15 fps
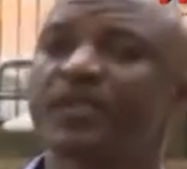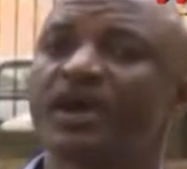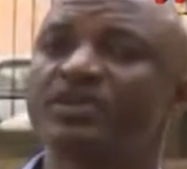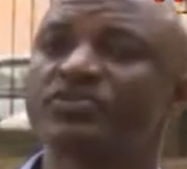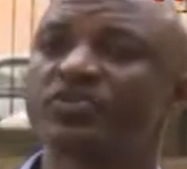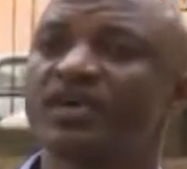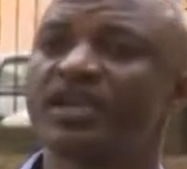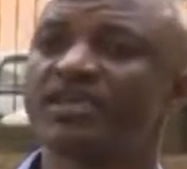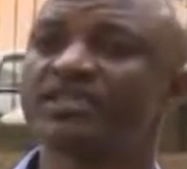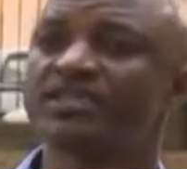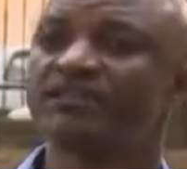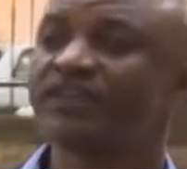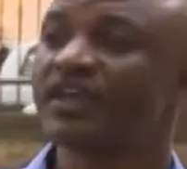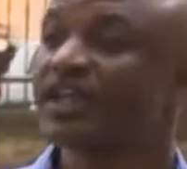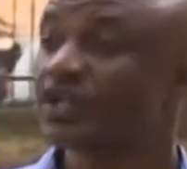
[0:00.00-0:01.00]
as well as
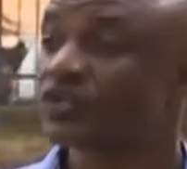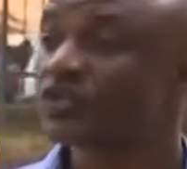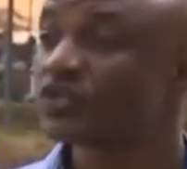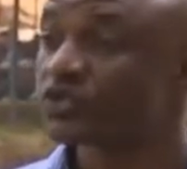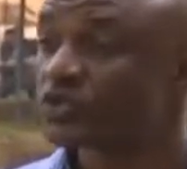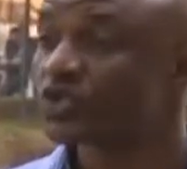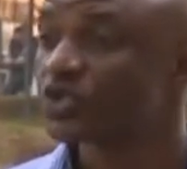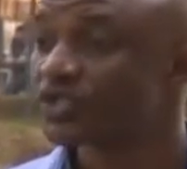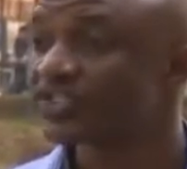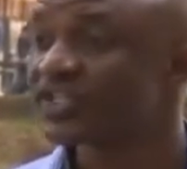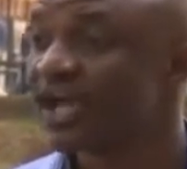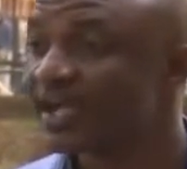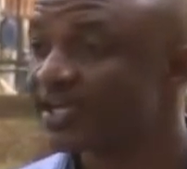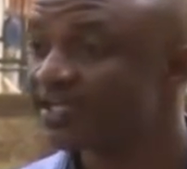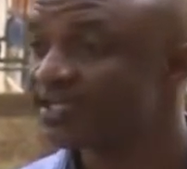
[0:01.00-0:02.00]
the Financial Institutions
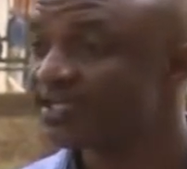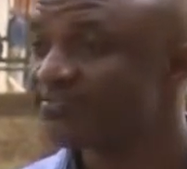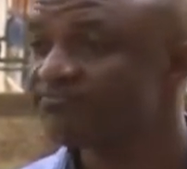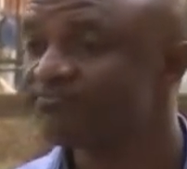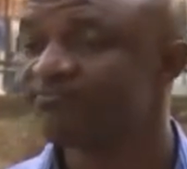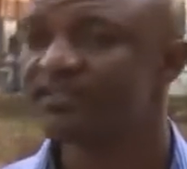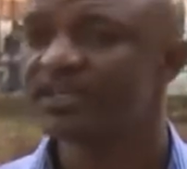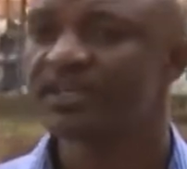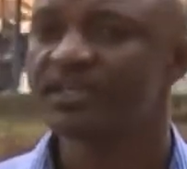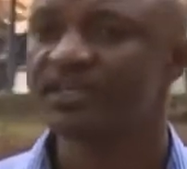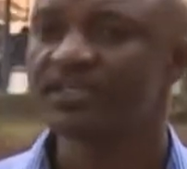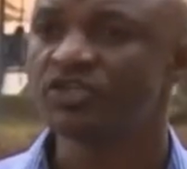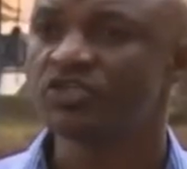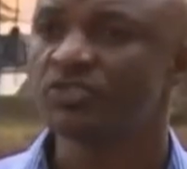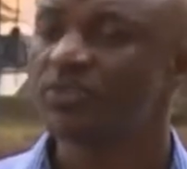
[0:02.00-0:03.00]
Act,
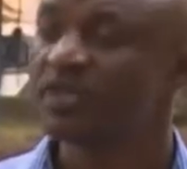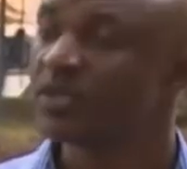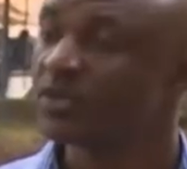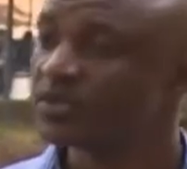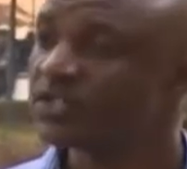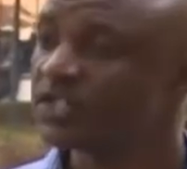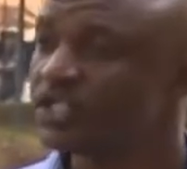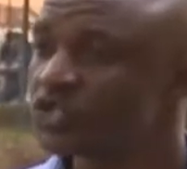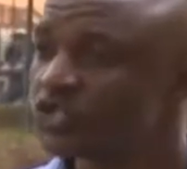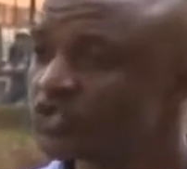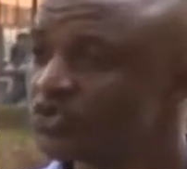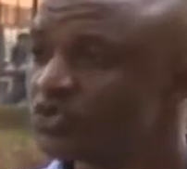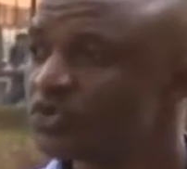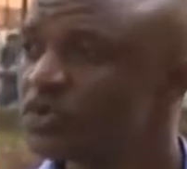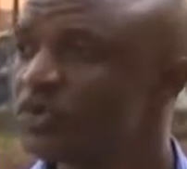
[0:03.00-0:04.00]
needed to be looked
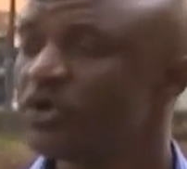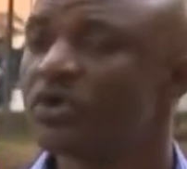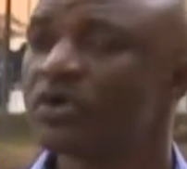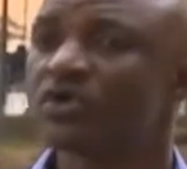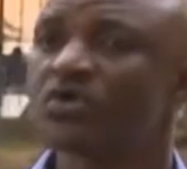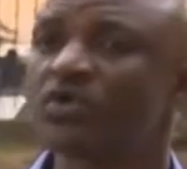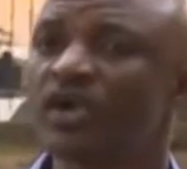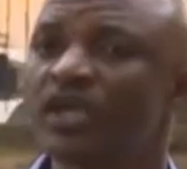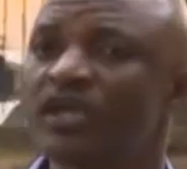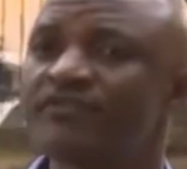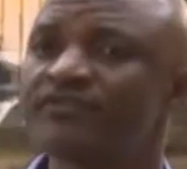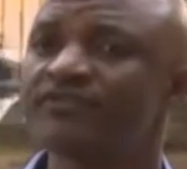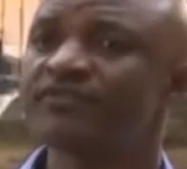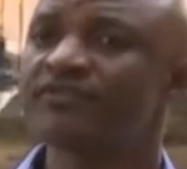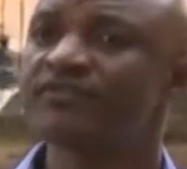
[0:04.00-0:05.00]
into to
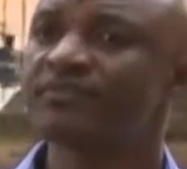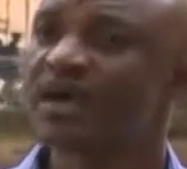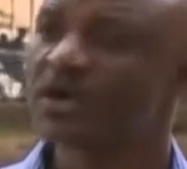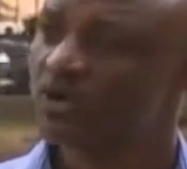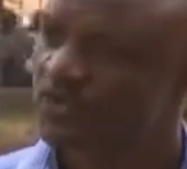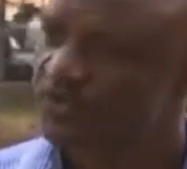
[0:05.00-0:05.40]
give Bank of